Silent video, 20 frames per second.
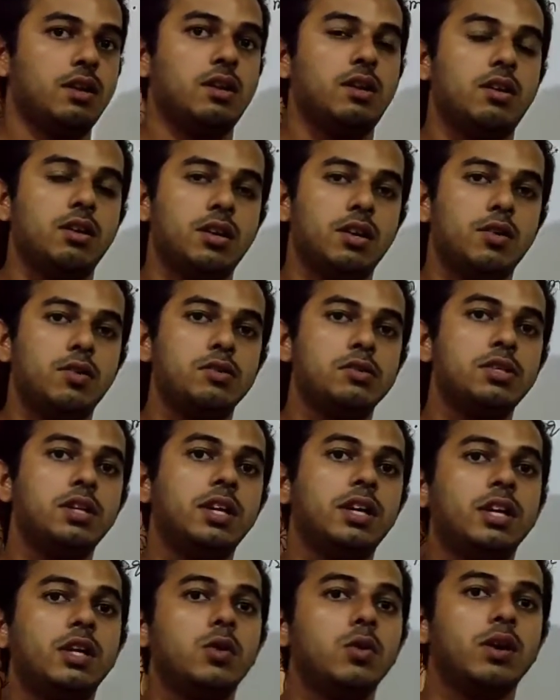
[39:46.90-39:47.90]
Okay,
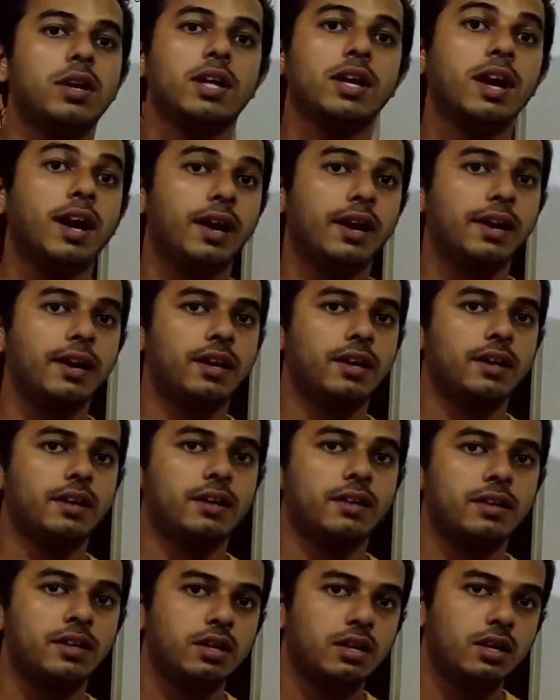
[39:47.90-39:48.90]
consider you are a gardener.
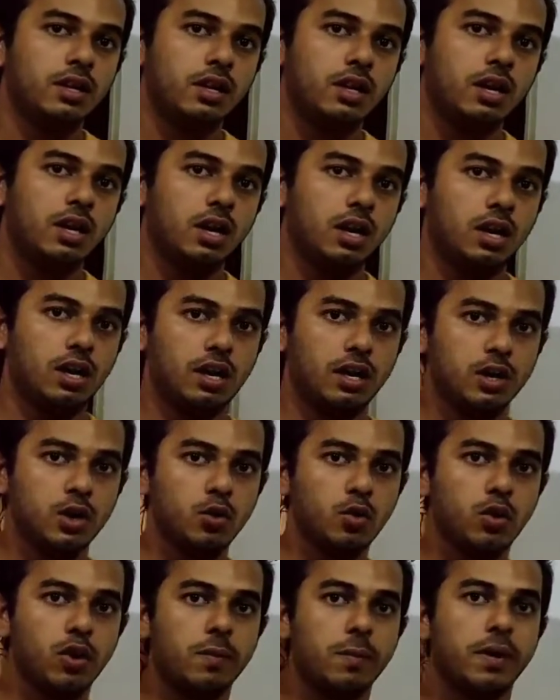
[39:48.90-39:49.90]

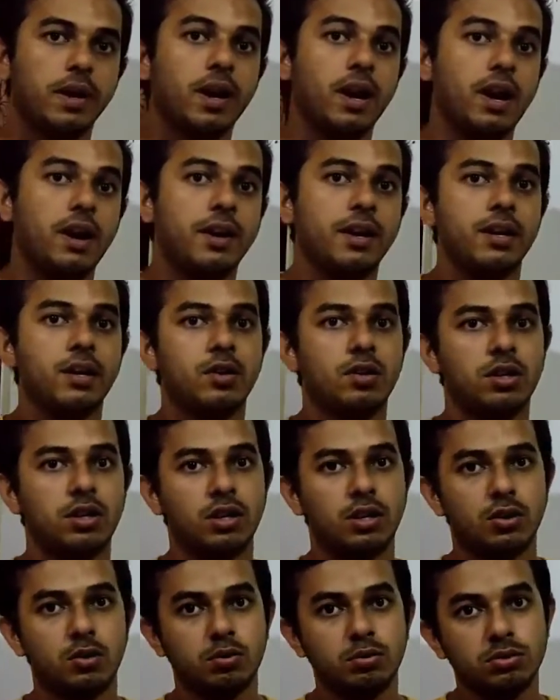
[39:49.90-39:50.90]
You have a garden
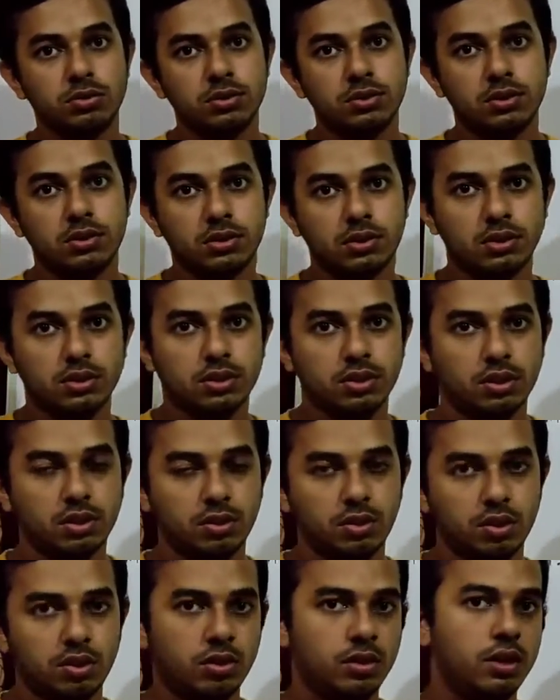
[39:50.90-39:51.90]
whose
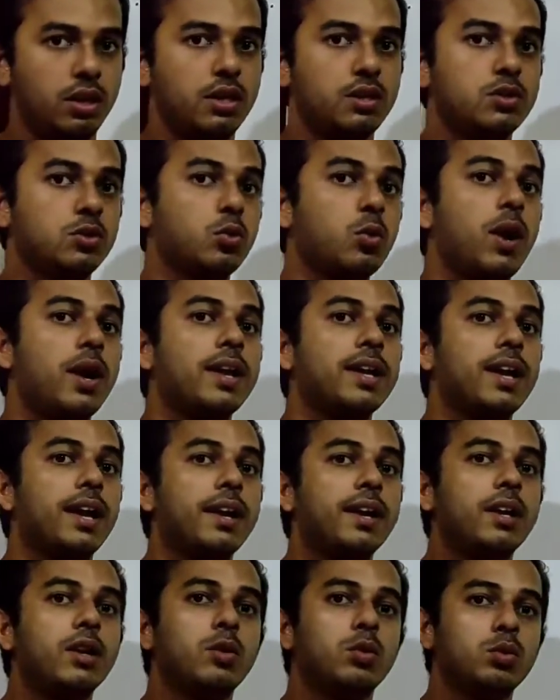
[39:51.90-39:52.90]
a square
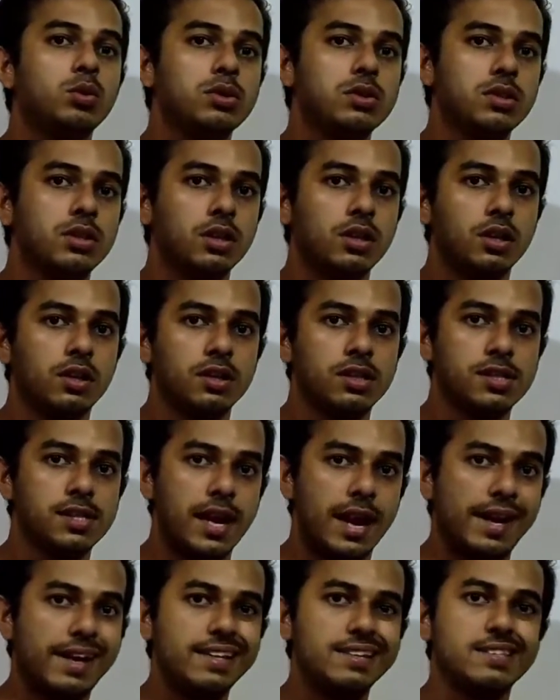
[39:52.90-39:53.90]
garden whose
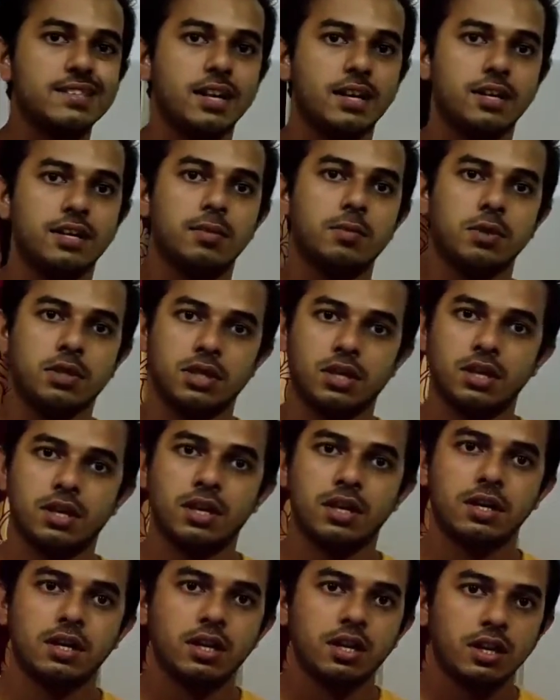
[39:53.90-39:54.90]
side is 30 meter,
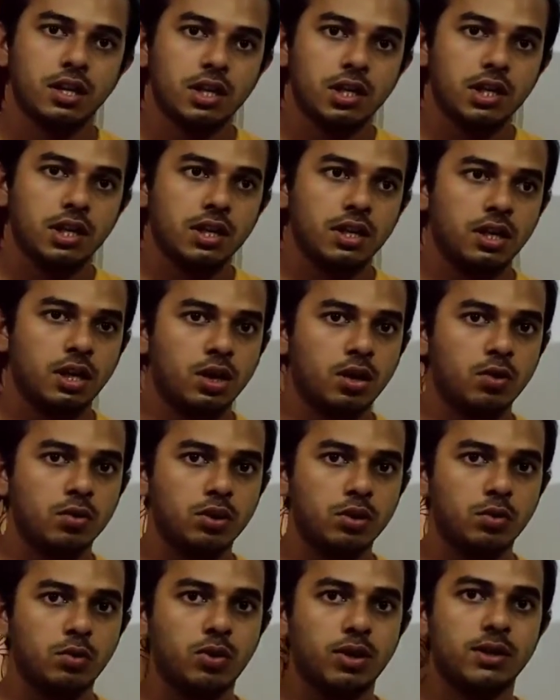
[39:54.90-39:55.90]
right? Now
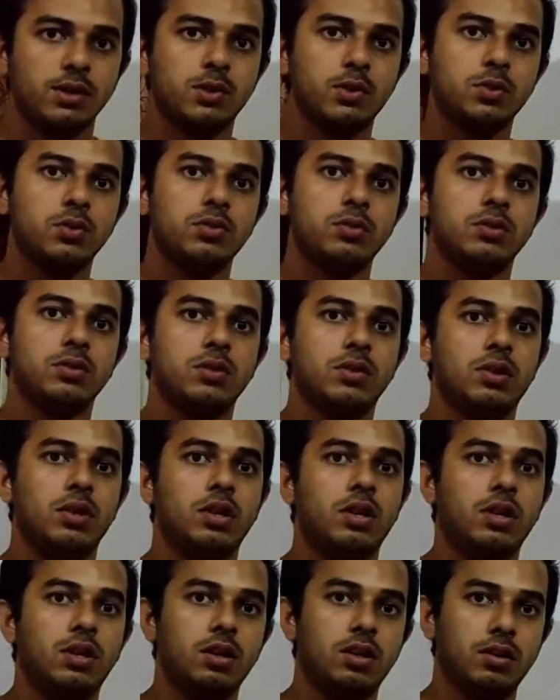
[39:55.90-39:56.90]
you want to
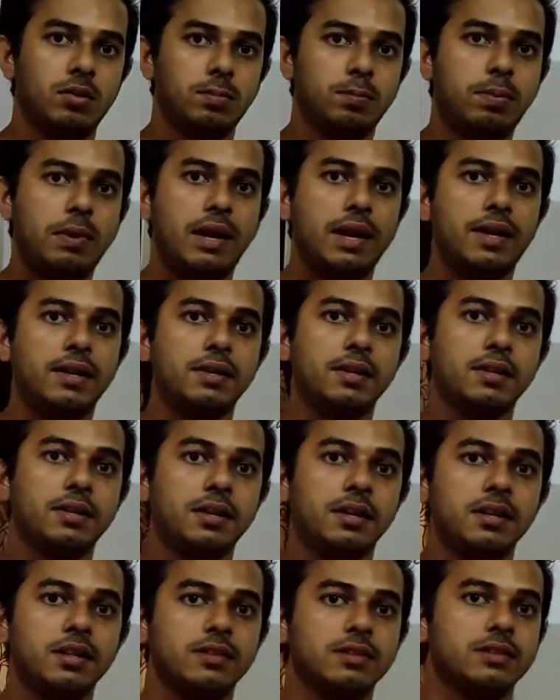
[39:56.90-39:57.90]
plant
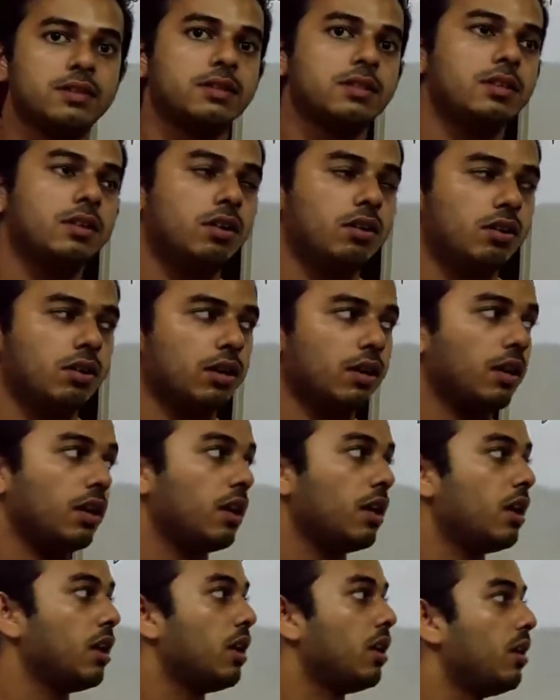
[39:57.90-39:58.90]
trees. Okay,
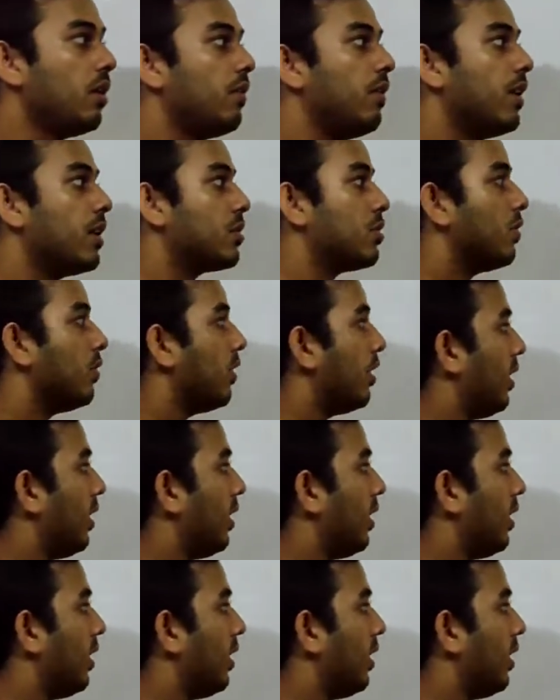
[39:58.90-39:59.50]
First of all,